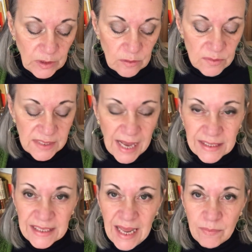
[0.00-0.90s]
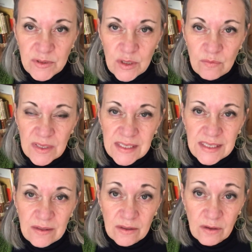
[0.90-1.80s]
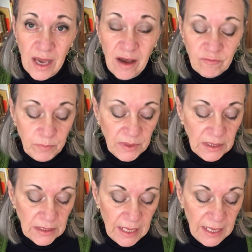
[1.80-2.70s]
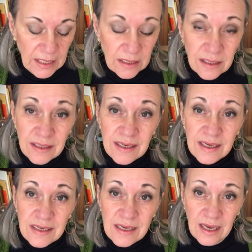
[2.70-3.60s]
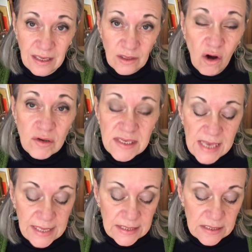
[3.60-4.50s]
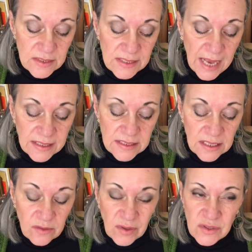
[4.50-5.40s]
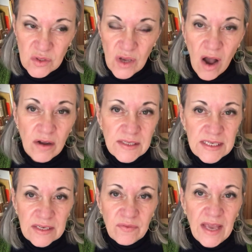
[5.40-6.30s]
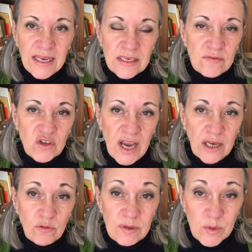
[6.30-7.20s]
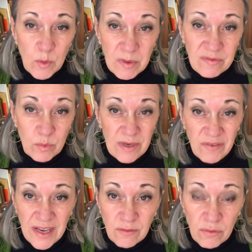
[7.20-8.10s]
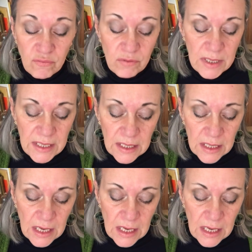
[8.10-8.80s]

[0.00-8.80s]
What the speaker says: Saturn and Neptune this year have been in a long-standing sextile that started at the end of January. So we have had 3